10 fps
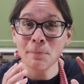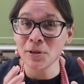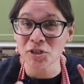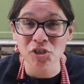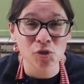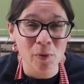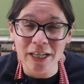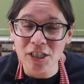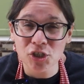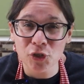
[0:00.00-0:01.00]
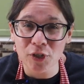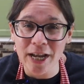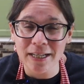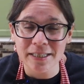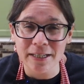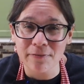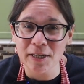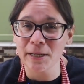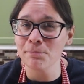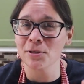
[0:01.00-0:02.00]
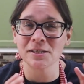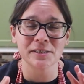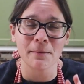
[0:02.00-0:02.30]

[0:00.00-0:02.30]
plus Swedish creativity plus